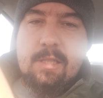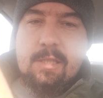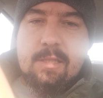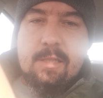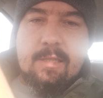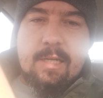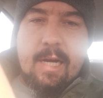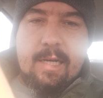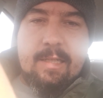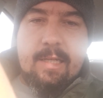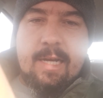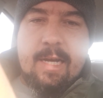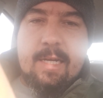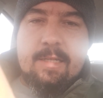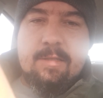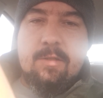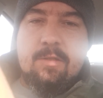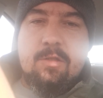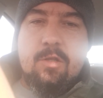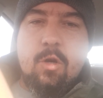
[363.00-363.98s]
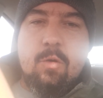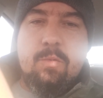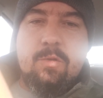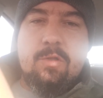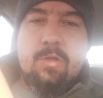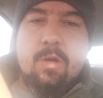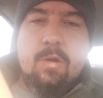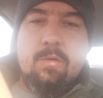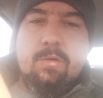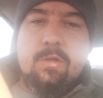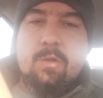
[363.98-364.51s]
the side that has the
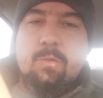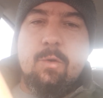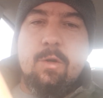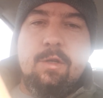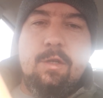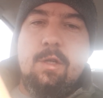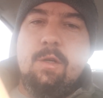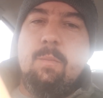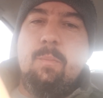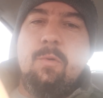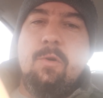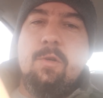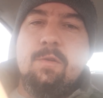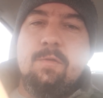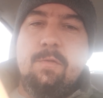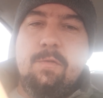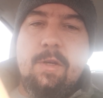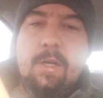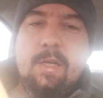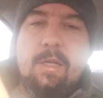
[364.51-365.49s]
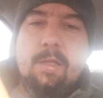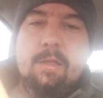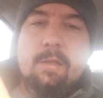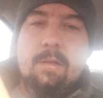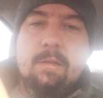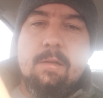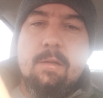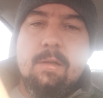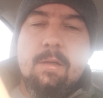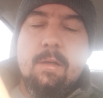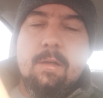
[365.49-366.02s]
soapstone is where you're going to put your feet,
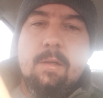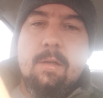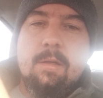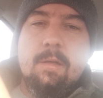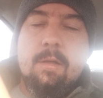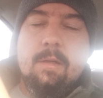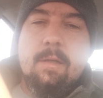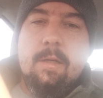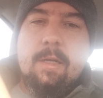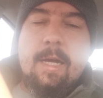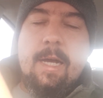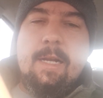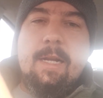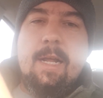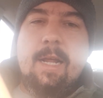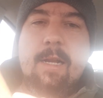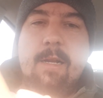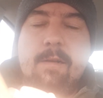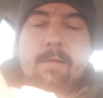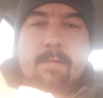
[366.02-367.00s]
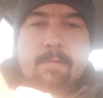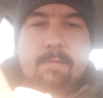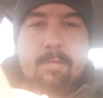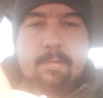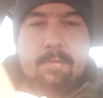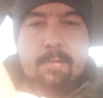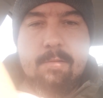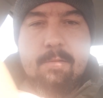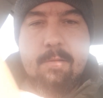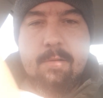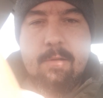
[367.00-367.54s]
and then
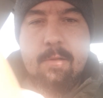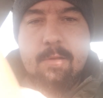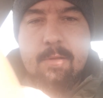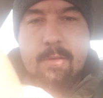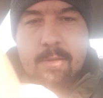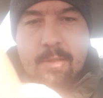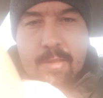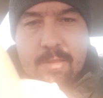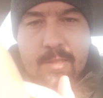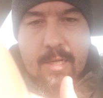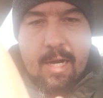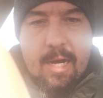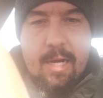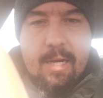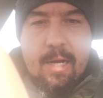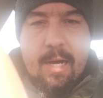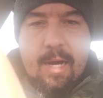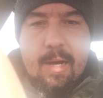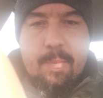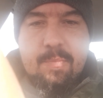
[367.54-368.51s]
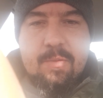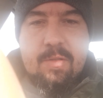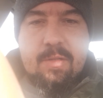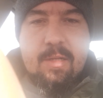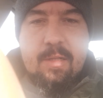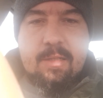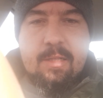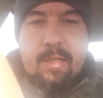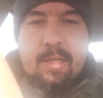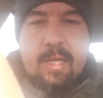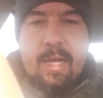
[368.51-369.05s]
the side
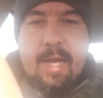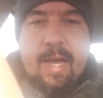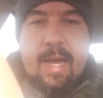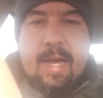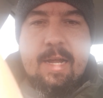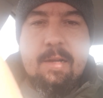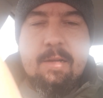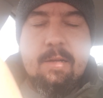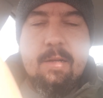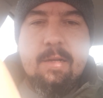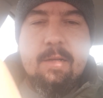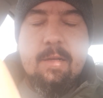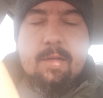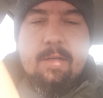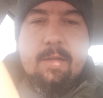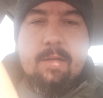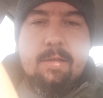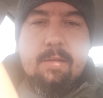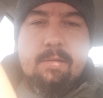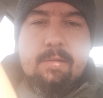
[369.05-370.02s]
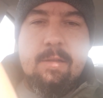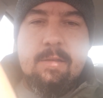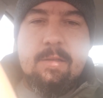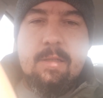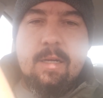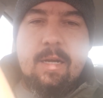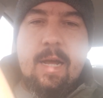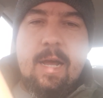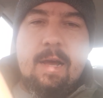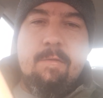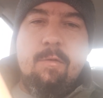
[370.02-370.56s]
opposite to that is
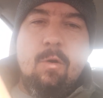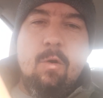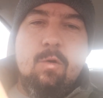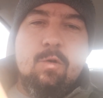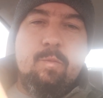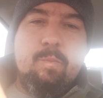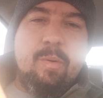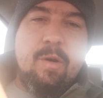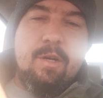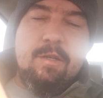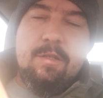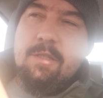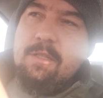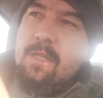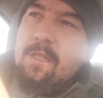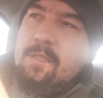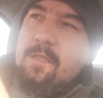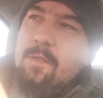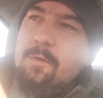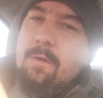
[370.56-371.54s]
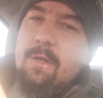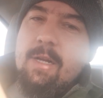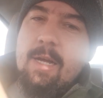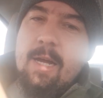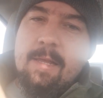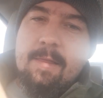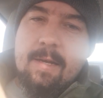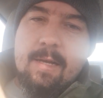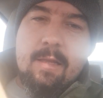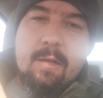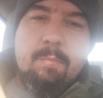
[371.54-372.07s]
going to have holes punched into it,
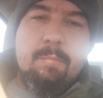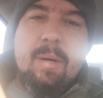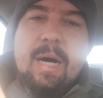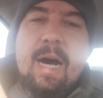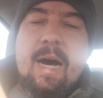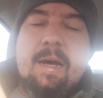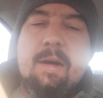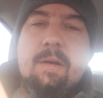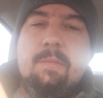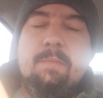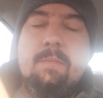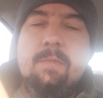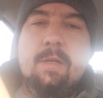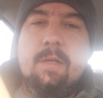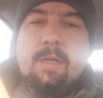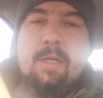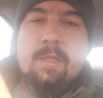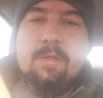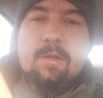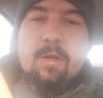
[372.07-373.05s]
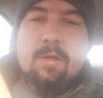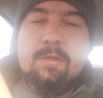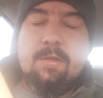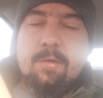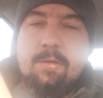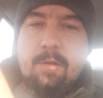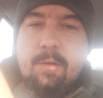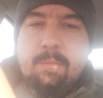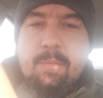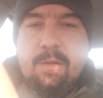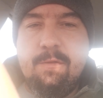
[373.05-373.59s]
and then the bottom is
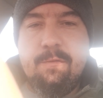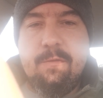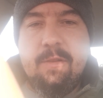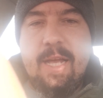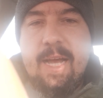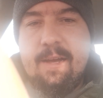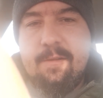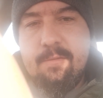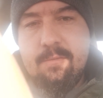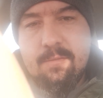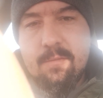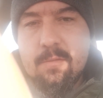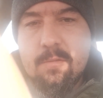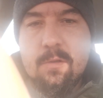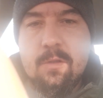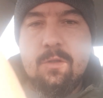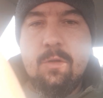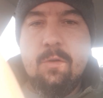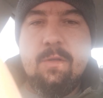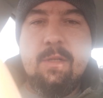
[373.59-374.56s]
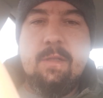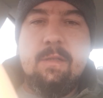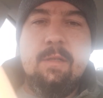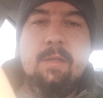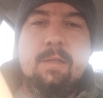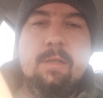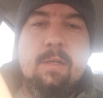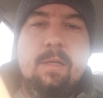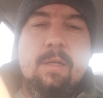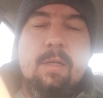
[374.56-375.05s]
also going to be flat so that the